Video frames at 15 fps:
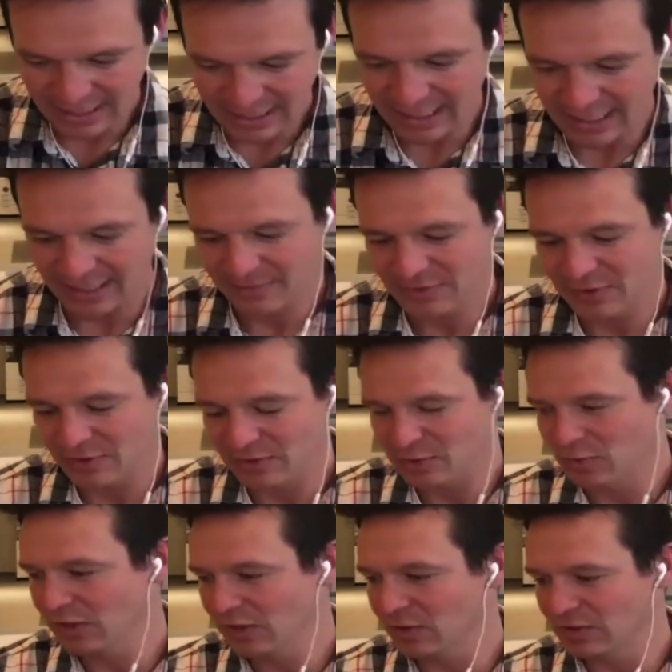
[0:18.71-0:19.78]
So it was
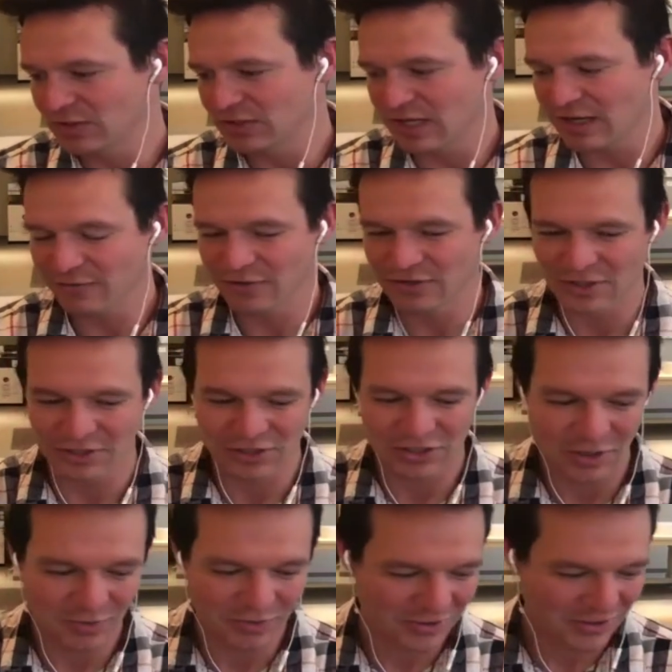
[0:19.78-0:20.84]
really cool stuff, which I'll
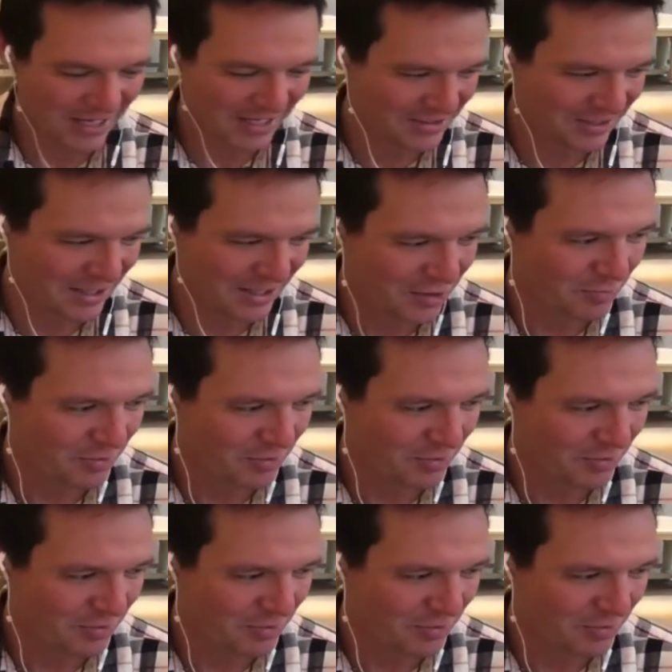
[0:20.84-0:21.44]
share with you guys later.